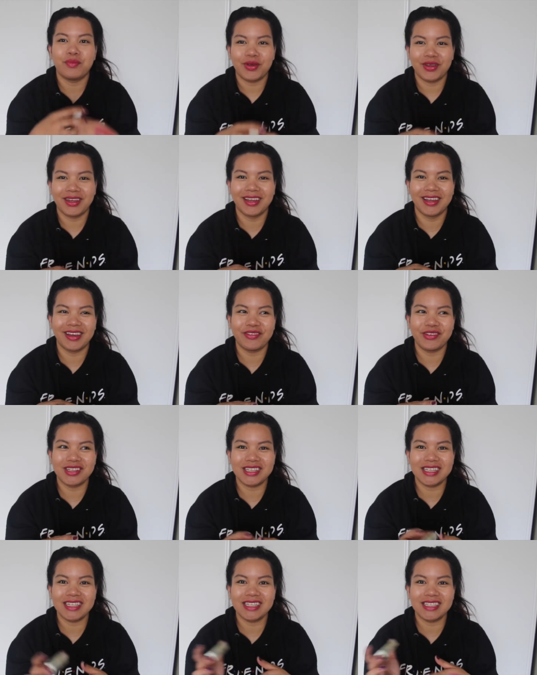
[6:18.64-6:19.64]

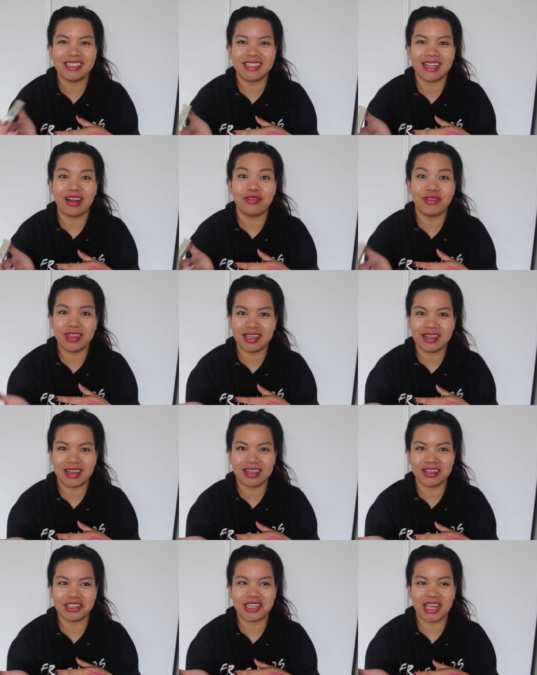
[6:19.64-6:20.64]
which is a really
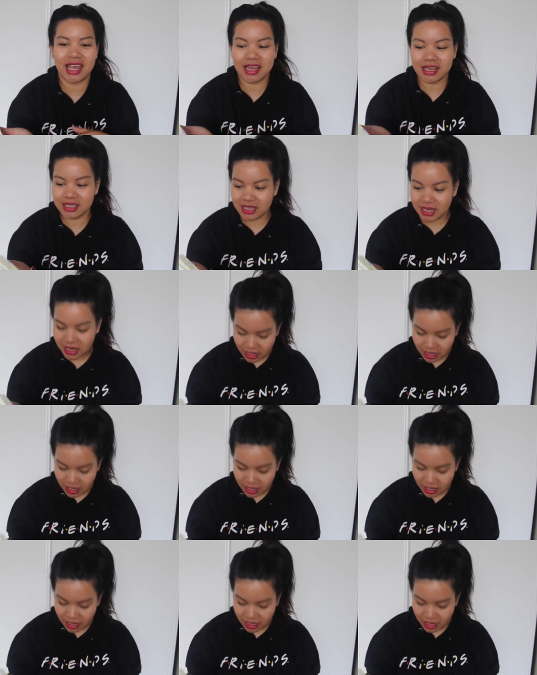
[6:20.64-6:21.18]
dark shade